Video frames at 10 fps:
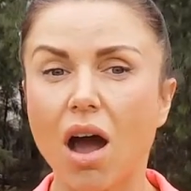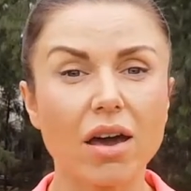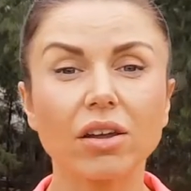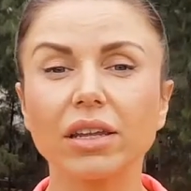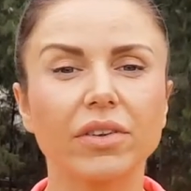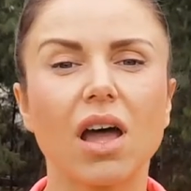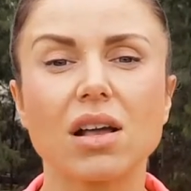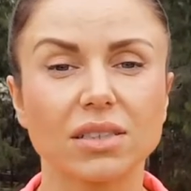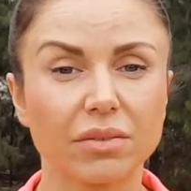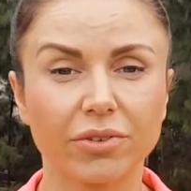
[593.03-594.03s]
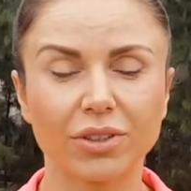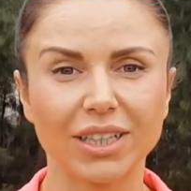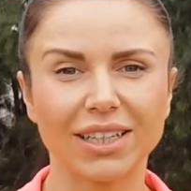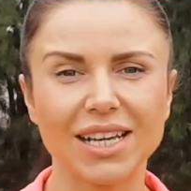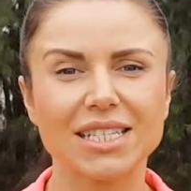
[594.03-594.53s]
I don't even ask them for
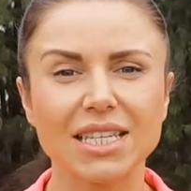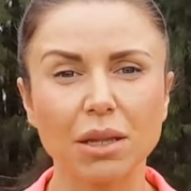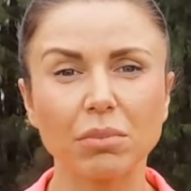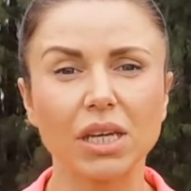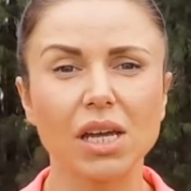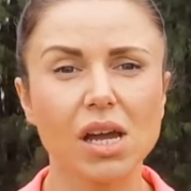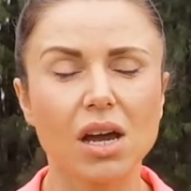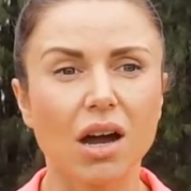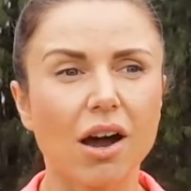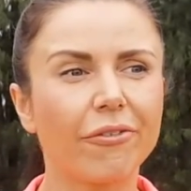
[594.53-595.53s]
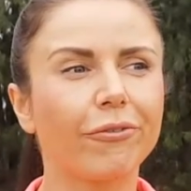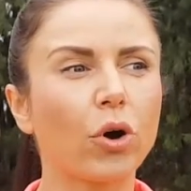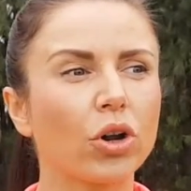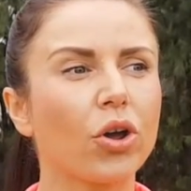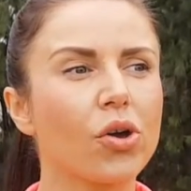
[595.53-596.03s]
it, and they send me a
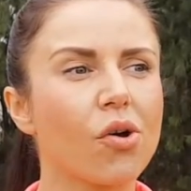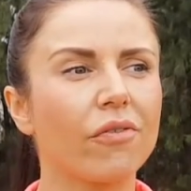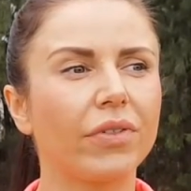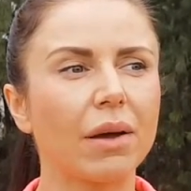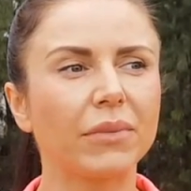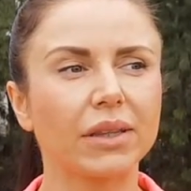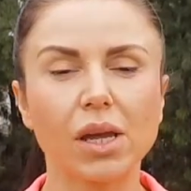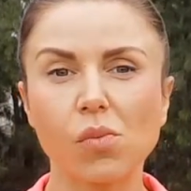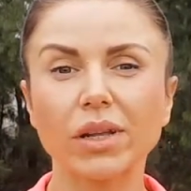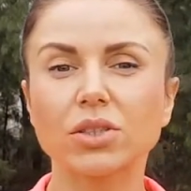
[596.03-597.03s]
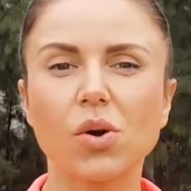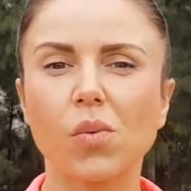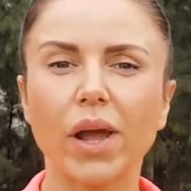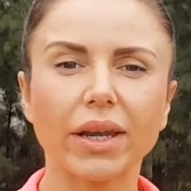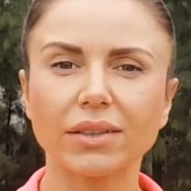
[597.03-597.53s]
photo of them that they went to a
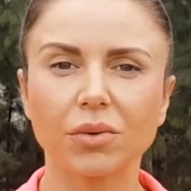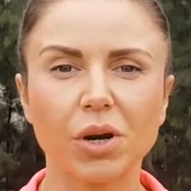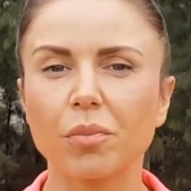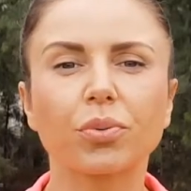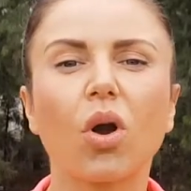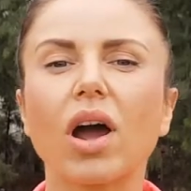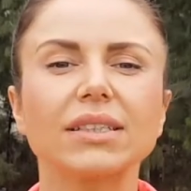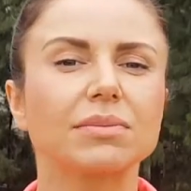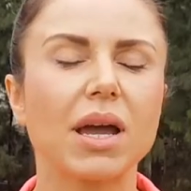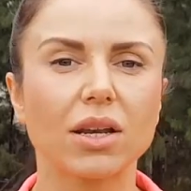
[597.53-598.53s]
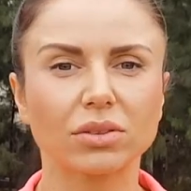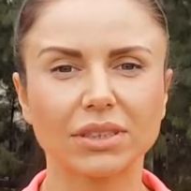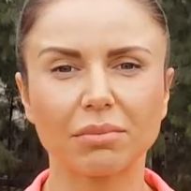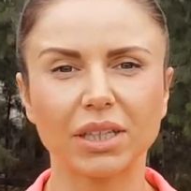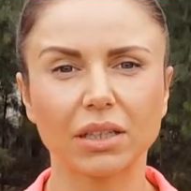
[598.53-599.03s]
wedding, they were a bridesmaid or
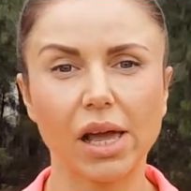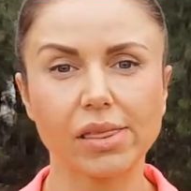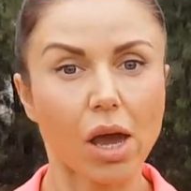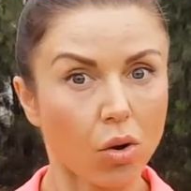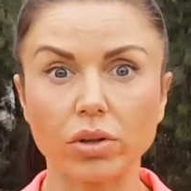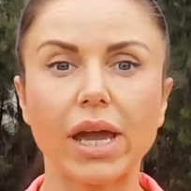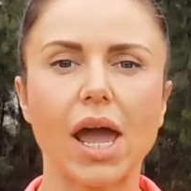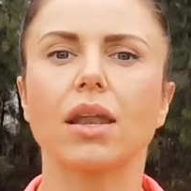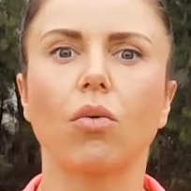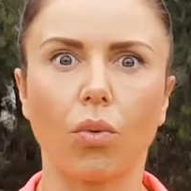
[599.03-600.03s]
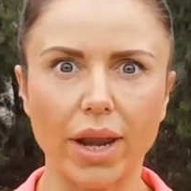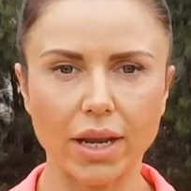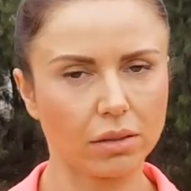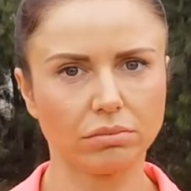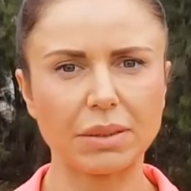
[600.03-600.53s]
something like that, or they had a
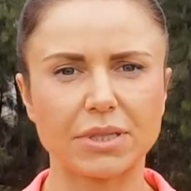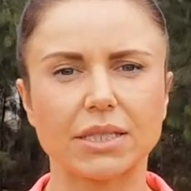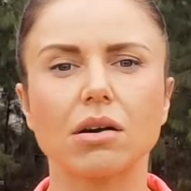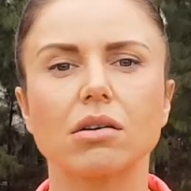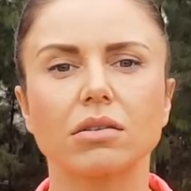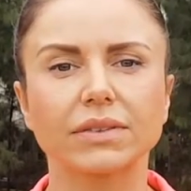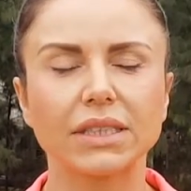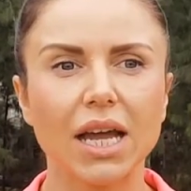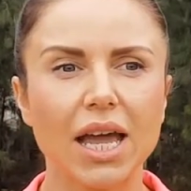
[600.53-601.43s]
wedding themselves,